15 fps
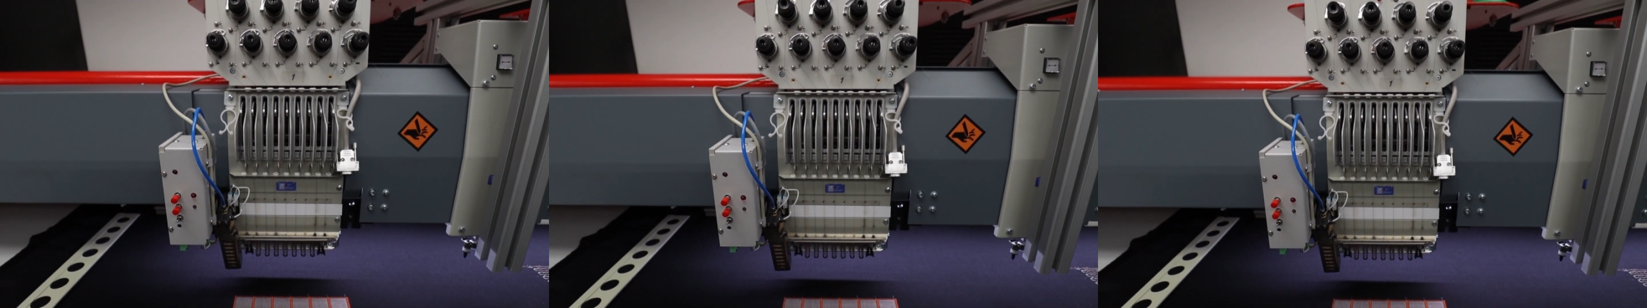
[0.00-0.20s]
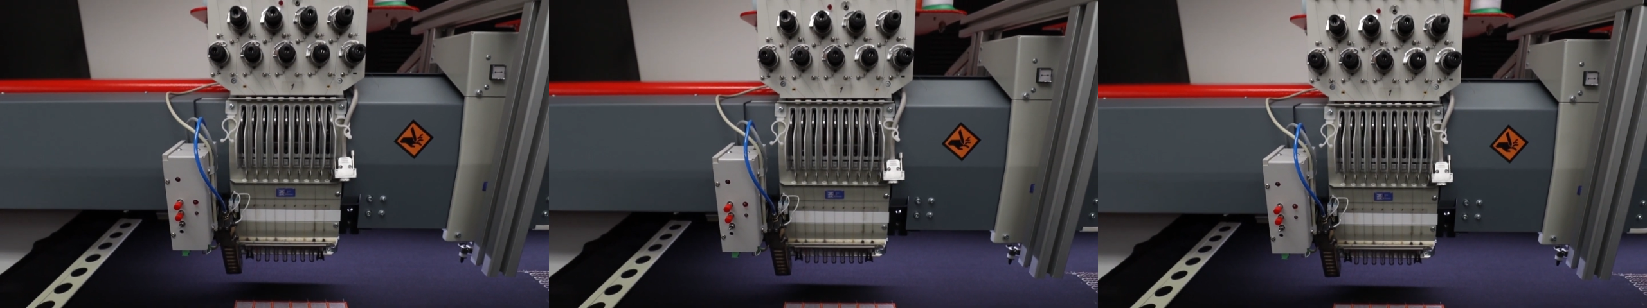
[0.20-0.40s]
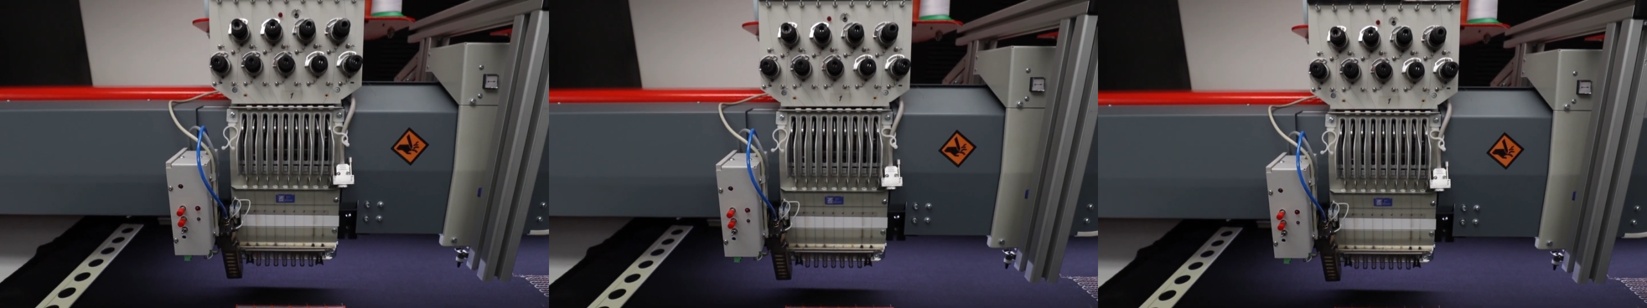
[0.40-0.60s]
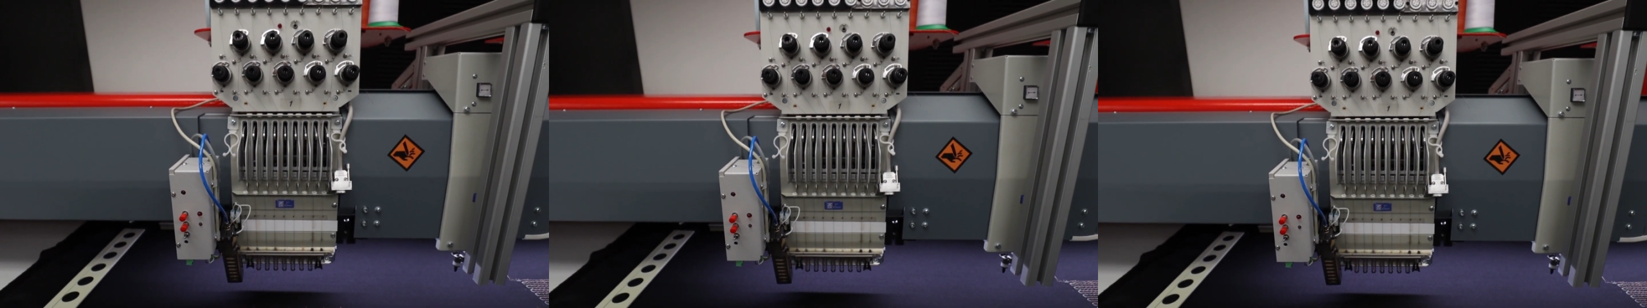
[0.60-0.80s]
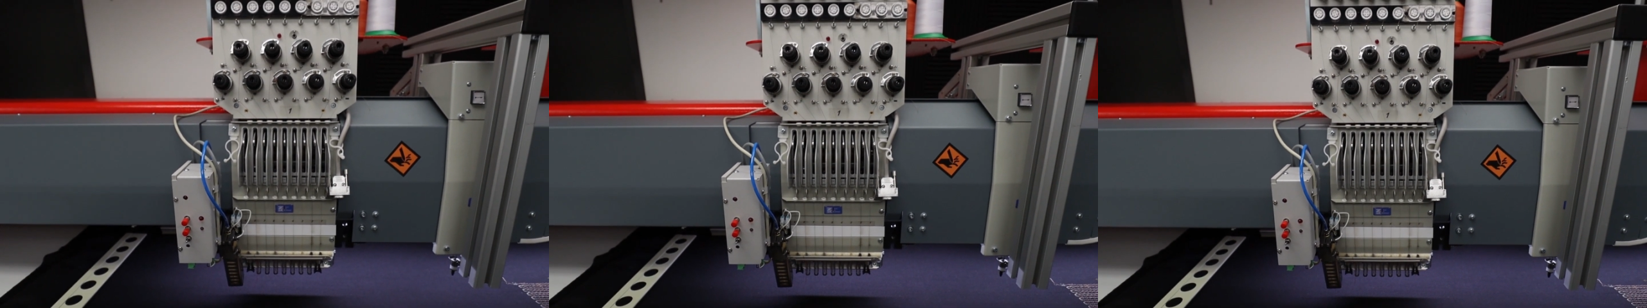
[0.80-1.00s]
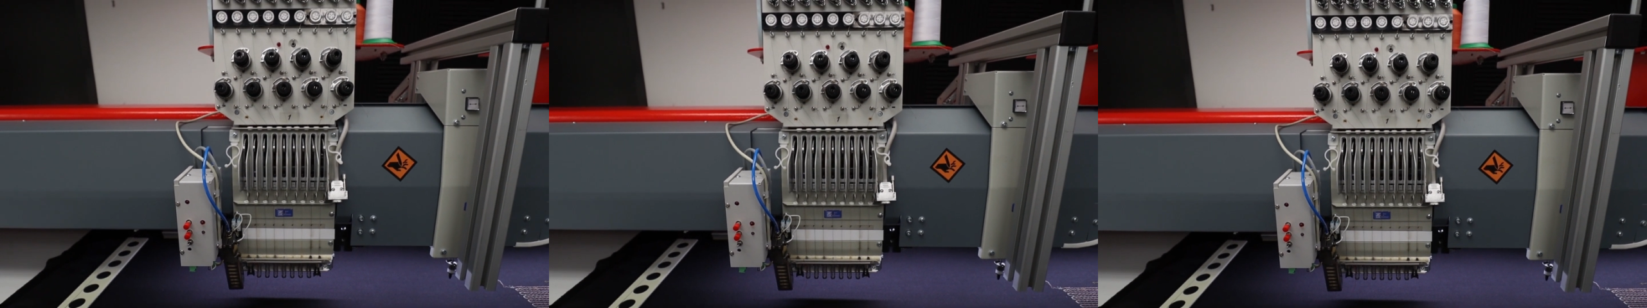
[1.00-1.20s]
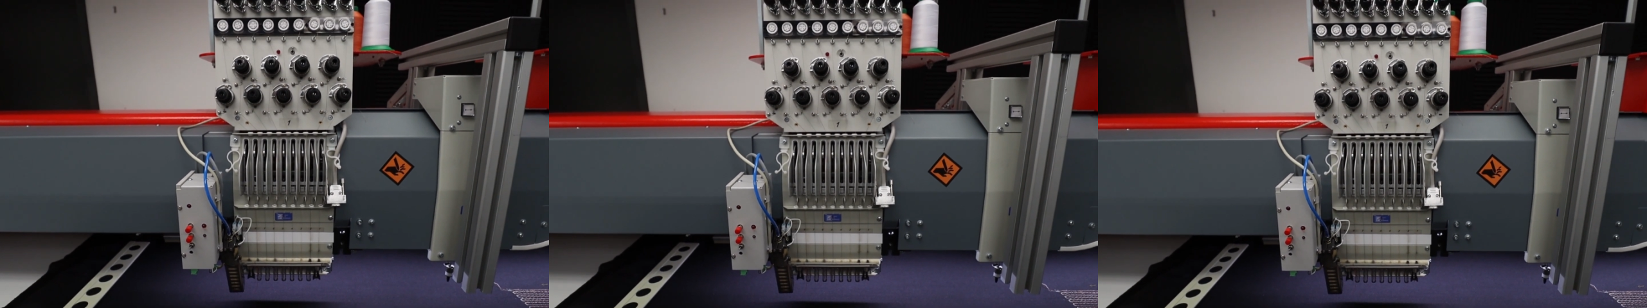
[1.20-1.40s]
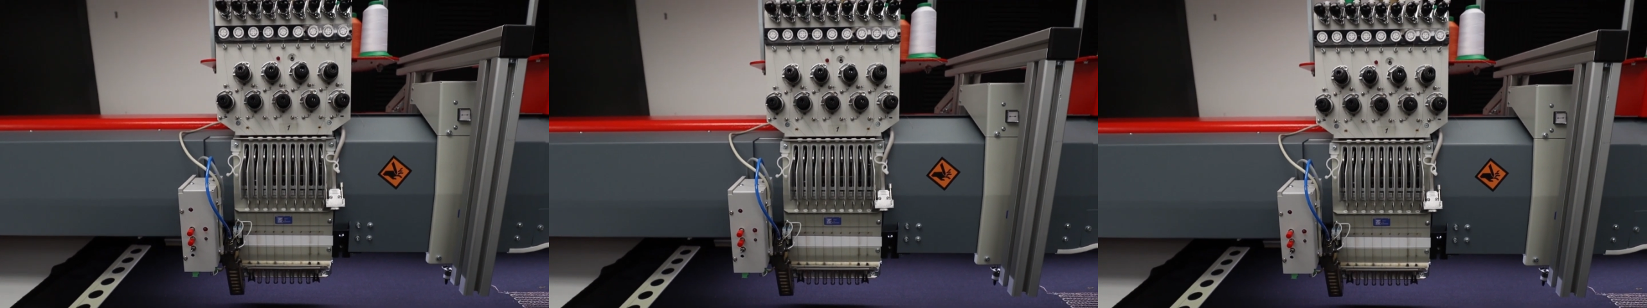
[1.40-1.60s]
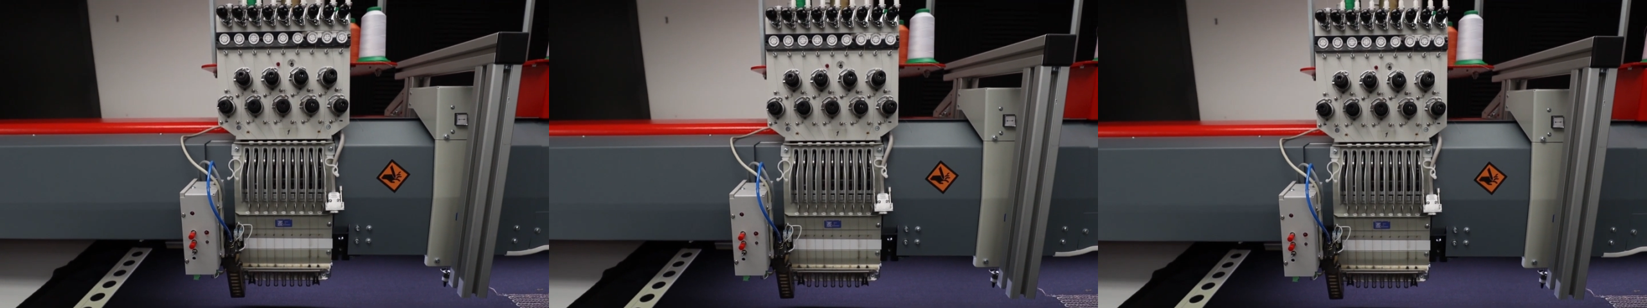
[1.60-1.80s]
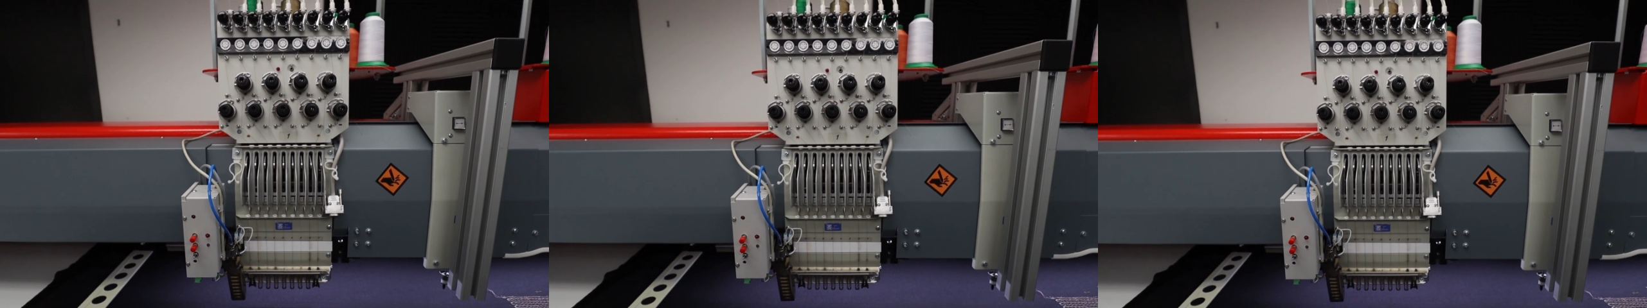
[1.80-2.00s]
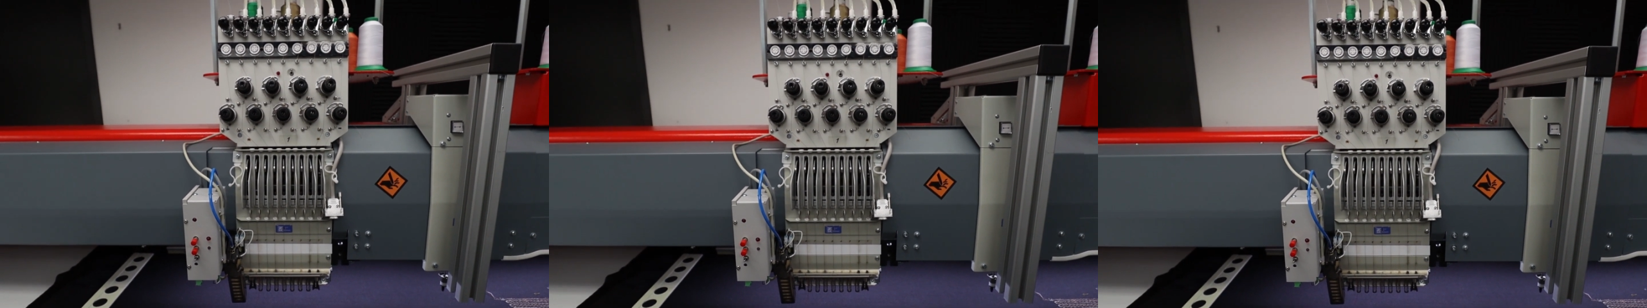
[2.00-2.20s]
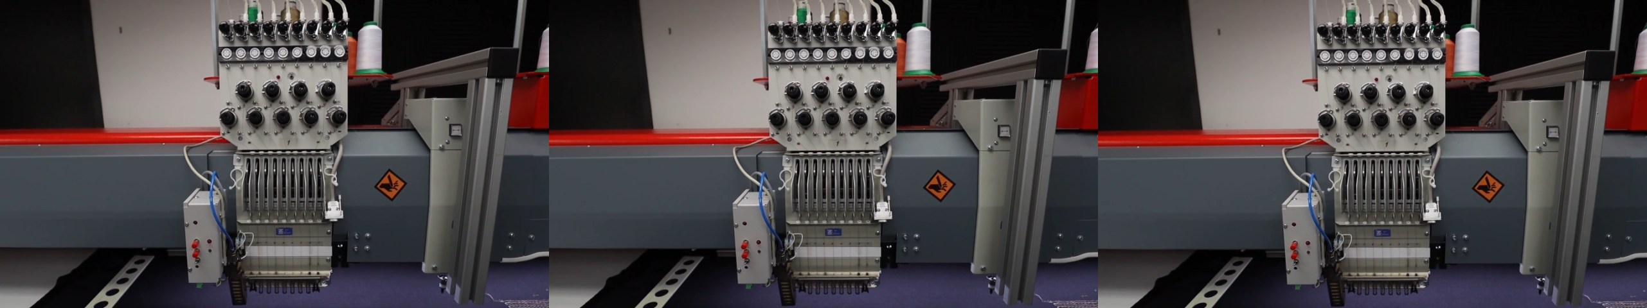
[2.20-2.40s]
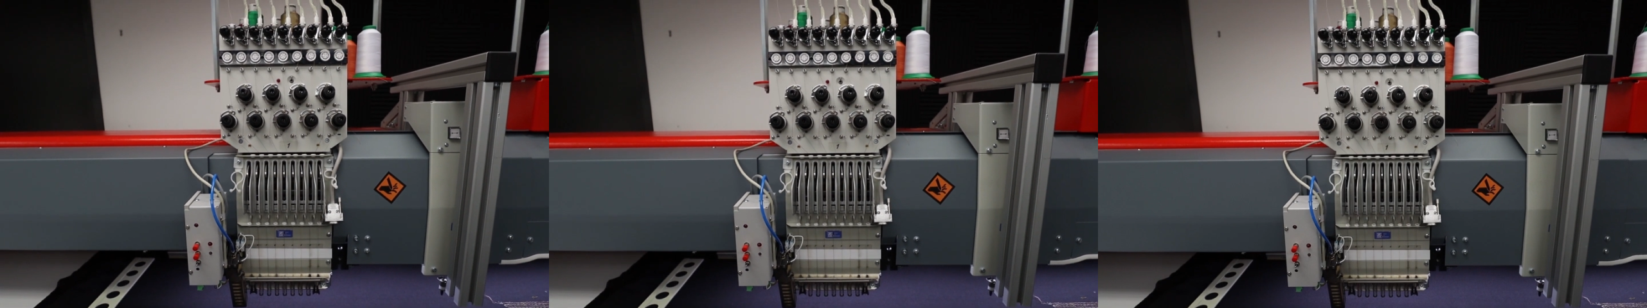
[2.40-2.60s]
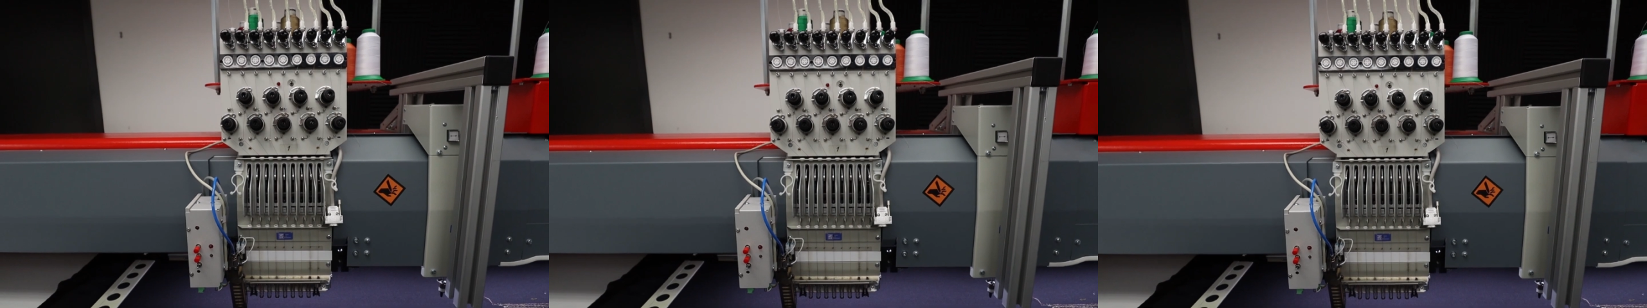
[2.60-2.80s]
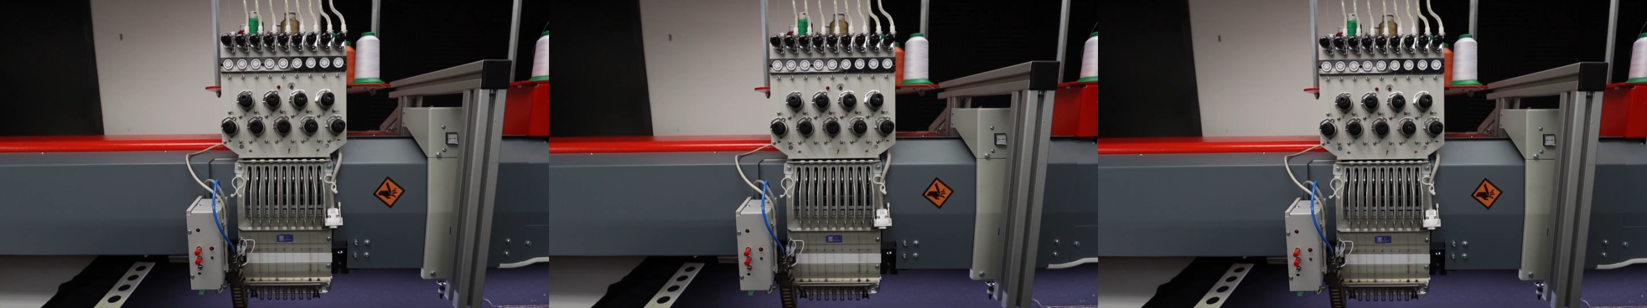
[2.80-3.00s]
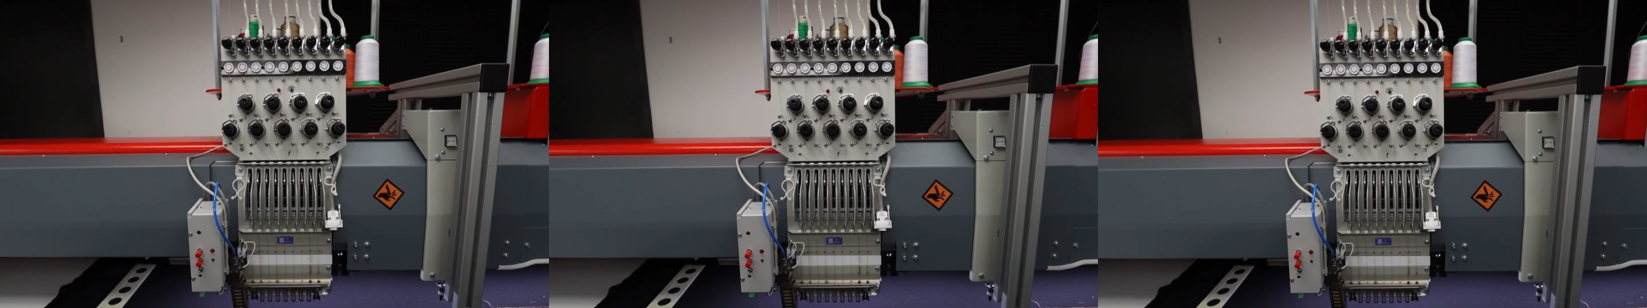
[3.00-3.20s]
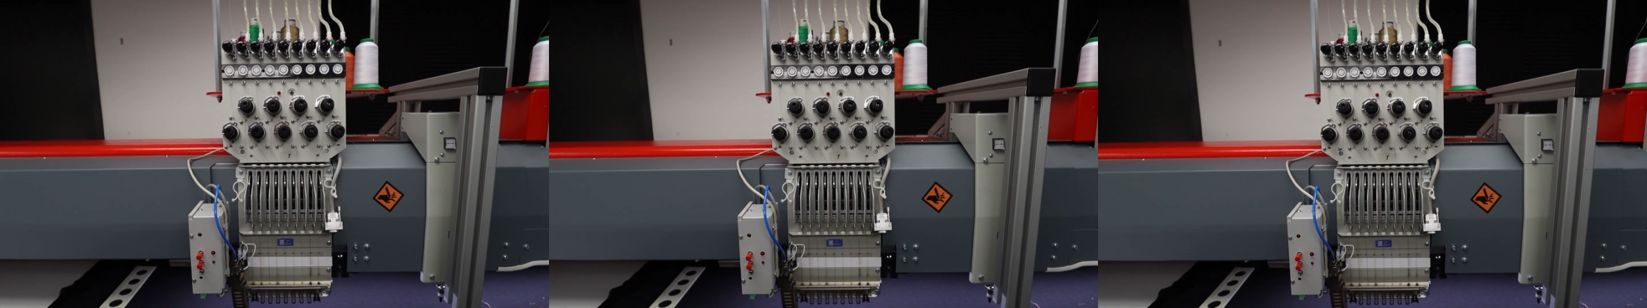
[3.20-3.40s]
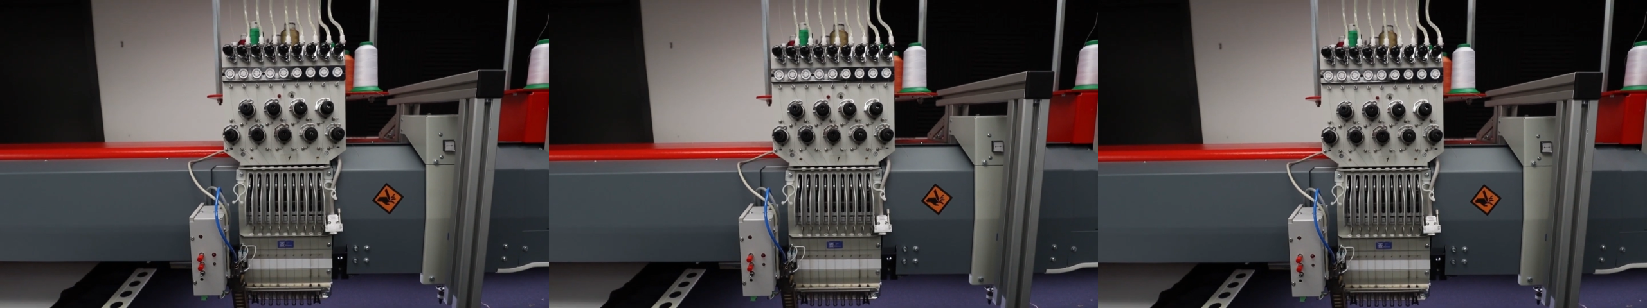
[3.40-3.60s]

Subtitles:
[unreadable: no face in view]